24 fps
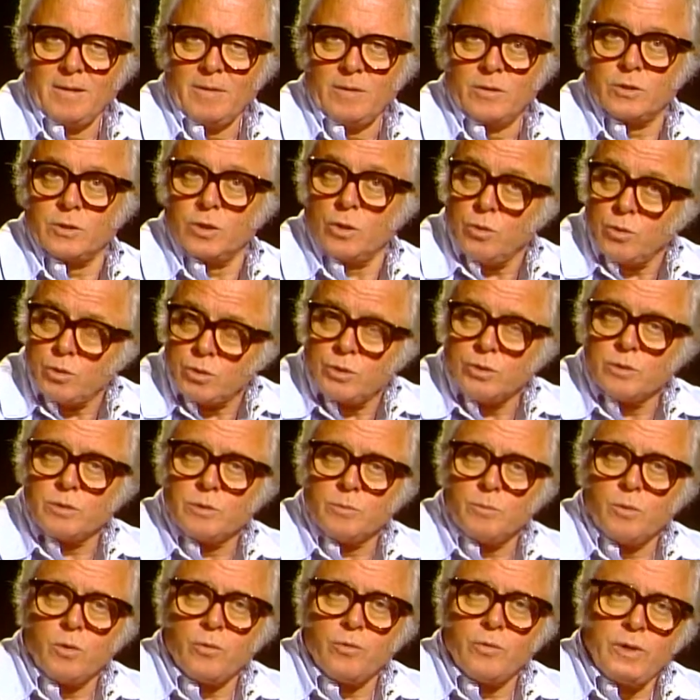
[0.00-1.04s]
The solutions
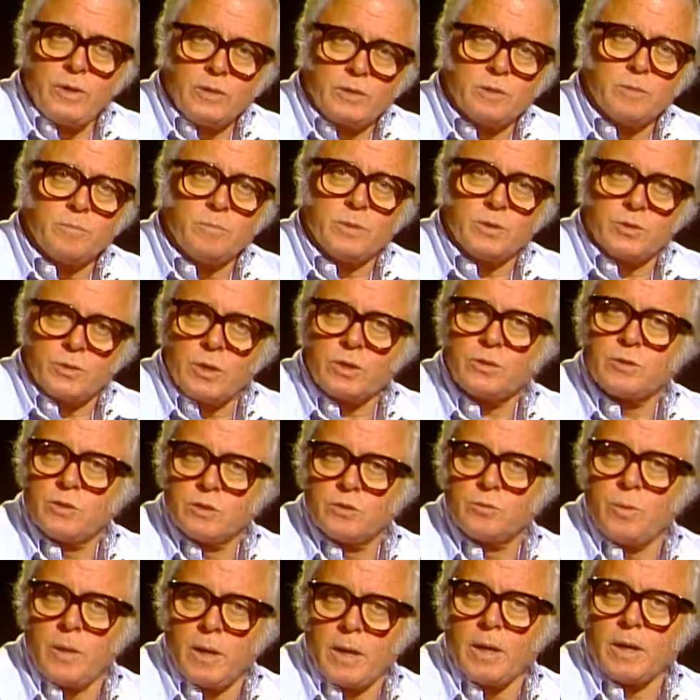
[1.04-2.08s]
are more recent but just
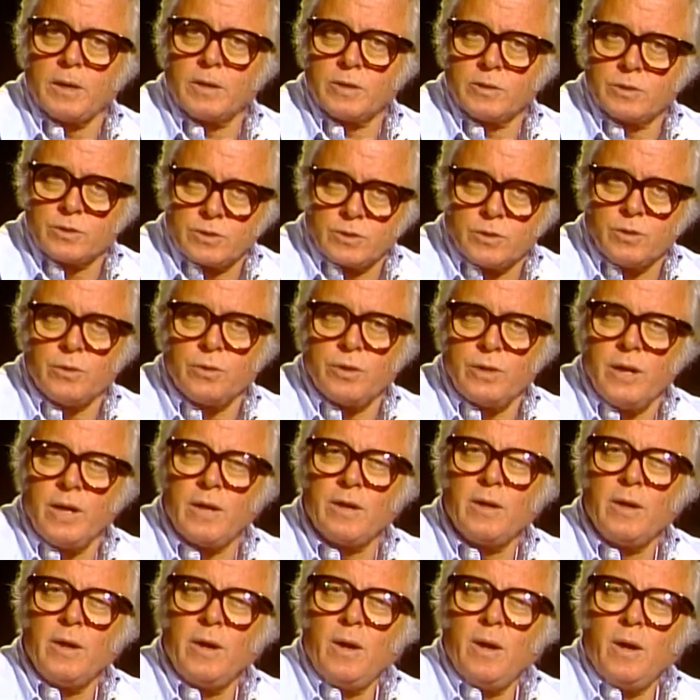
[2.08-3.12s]
as well understood,
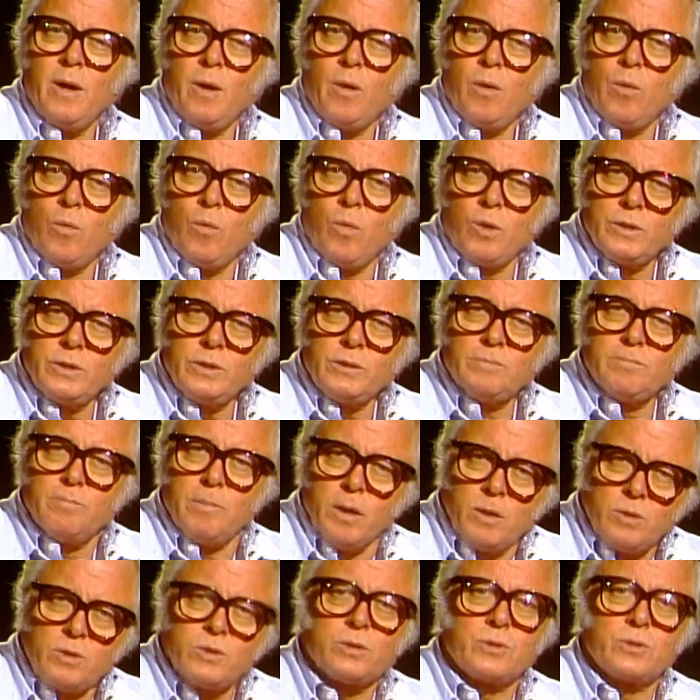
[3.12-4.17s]
yet what is
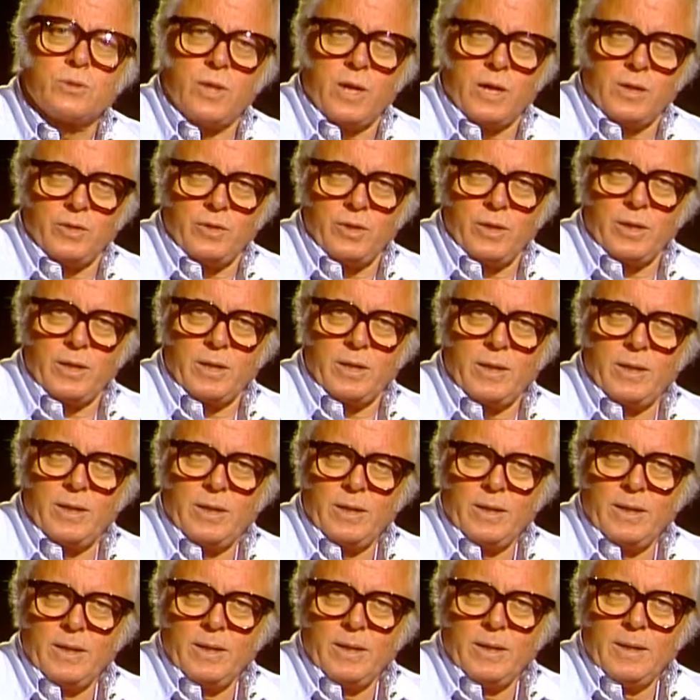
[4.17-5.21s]
most tragic
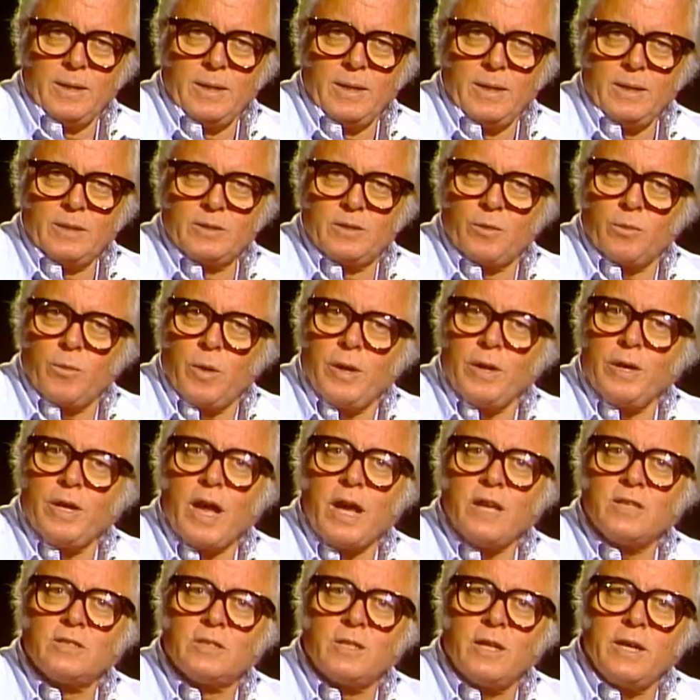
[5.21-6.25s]
is that when an
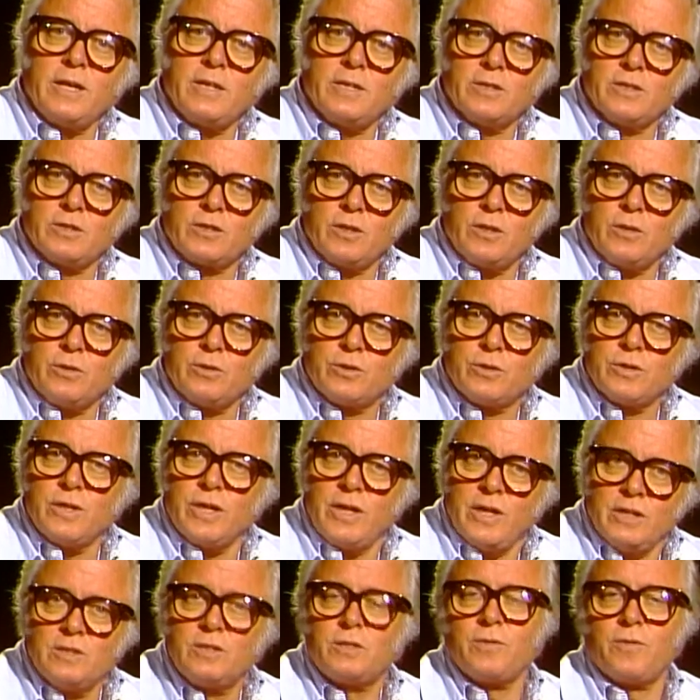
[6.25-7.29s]
isolated solution
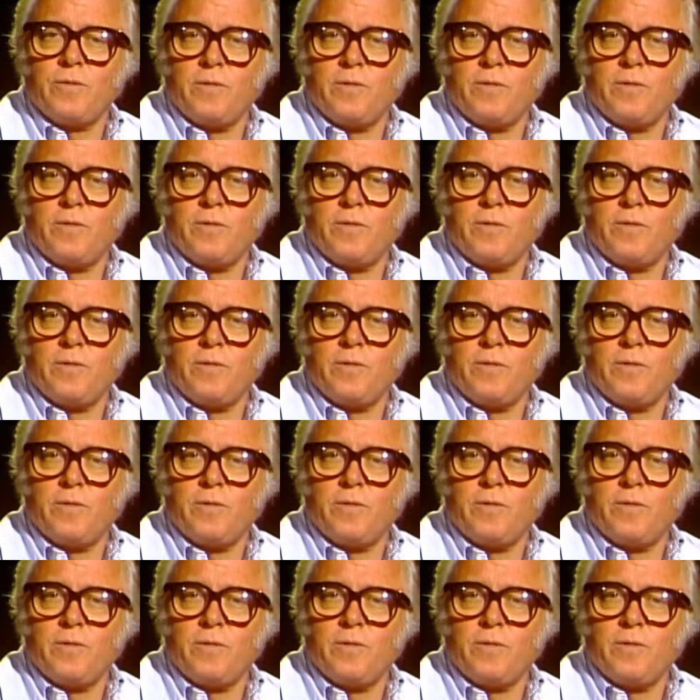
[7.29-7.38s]
is